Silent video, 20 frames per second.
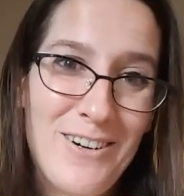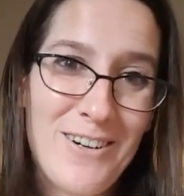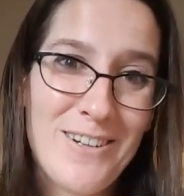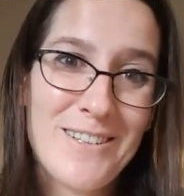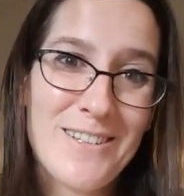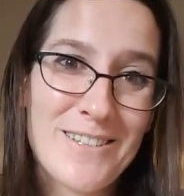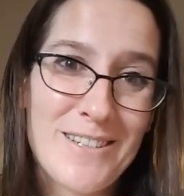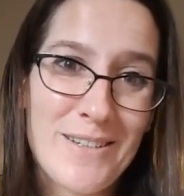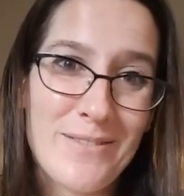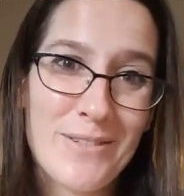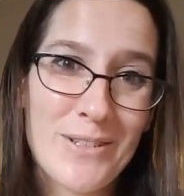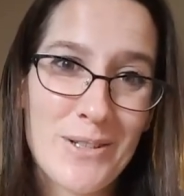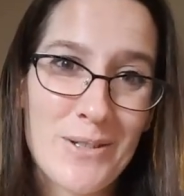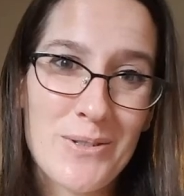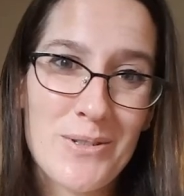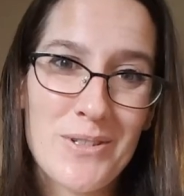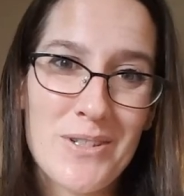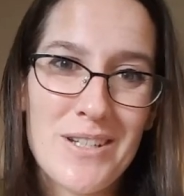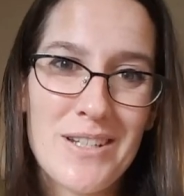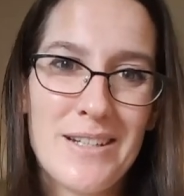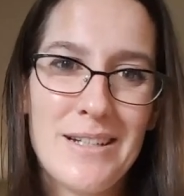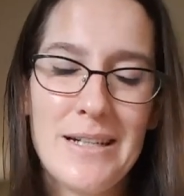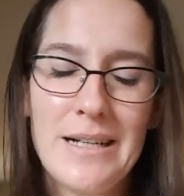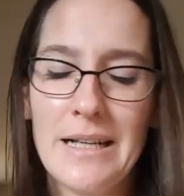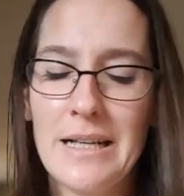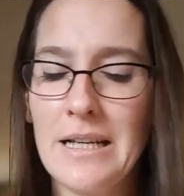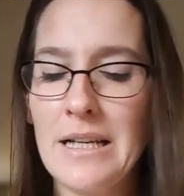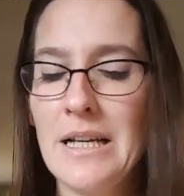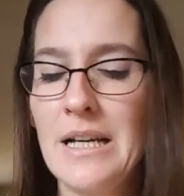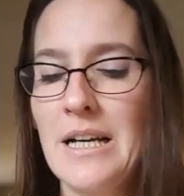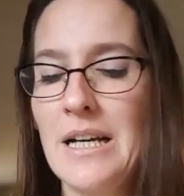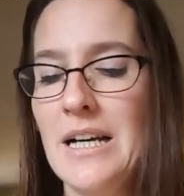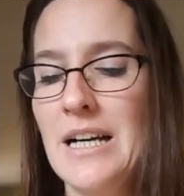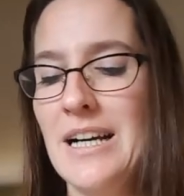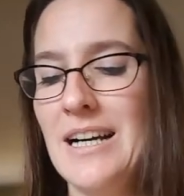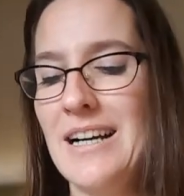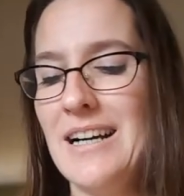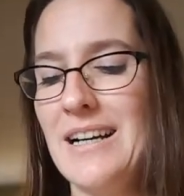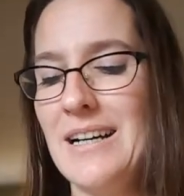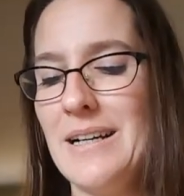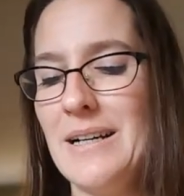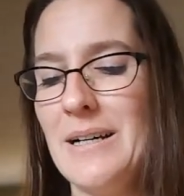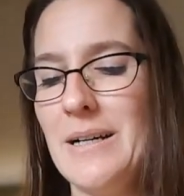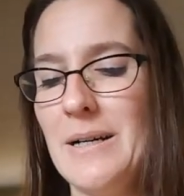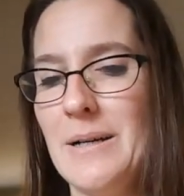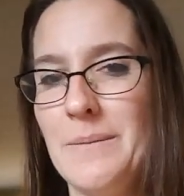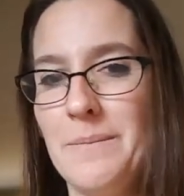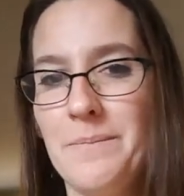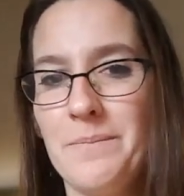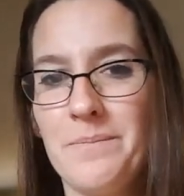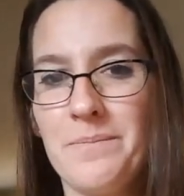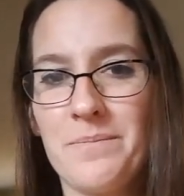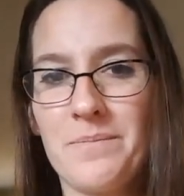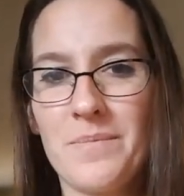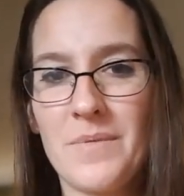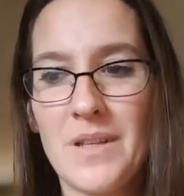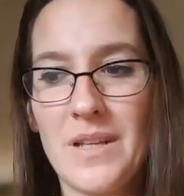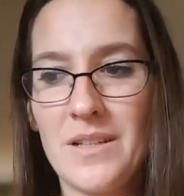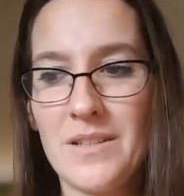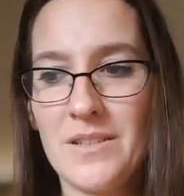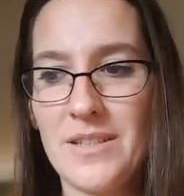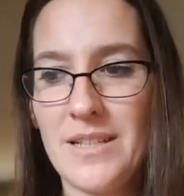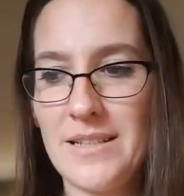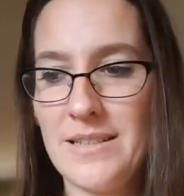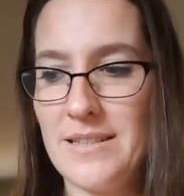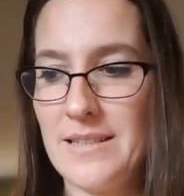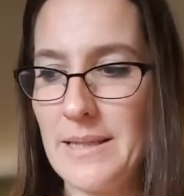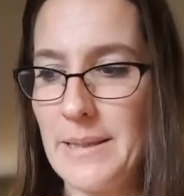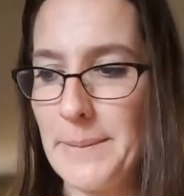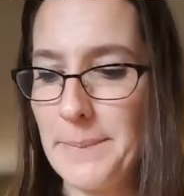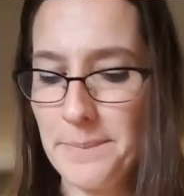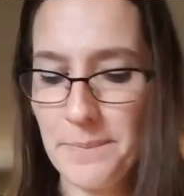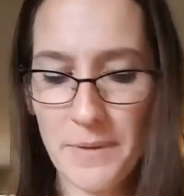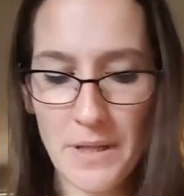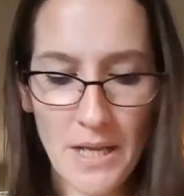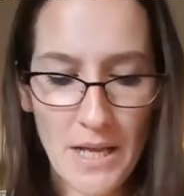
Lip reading: all the stuff that goes into knitting. So that's that.